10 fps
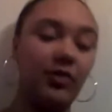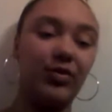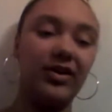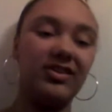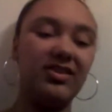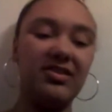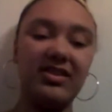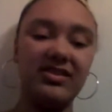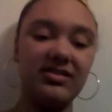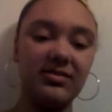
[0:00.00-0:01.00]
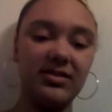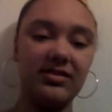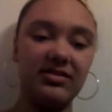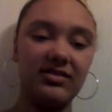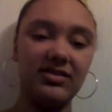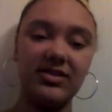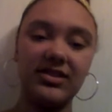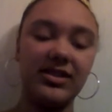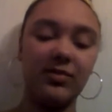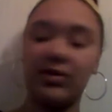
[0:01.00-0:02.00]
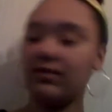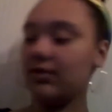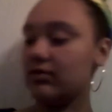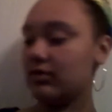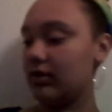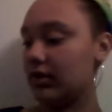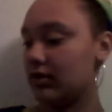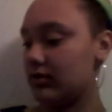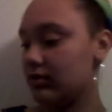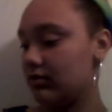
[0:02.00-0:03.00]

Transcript: like what? Do you listen to her? You just said one of her lyrics.